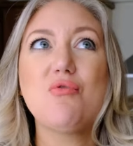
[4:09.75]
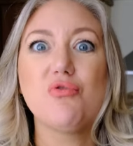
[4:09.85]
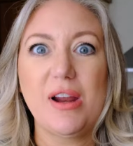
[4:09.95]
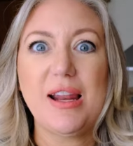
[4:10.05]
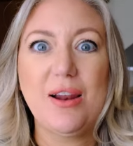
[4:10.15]

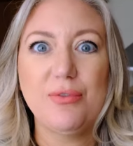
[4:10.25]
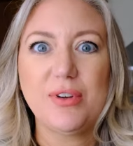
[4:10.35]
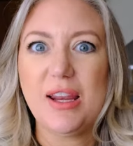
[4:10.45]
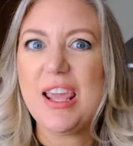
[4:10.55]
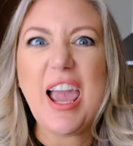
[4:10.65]
really loved
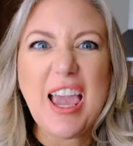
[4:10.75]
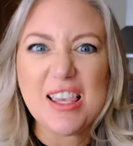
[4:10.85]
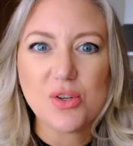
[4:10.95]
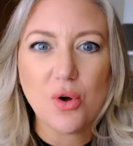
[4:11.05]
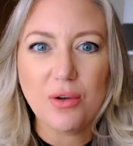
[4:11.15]
it. And he
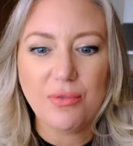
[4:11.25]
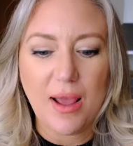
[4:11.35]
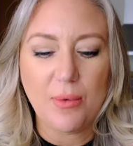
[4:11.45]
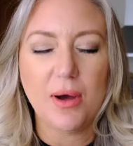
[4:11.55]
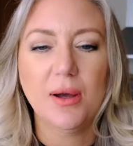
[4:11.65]
hates
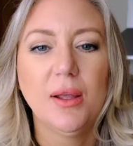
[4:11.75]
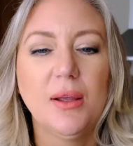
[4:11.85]
cauliflower.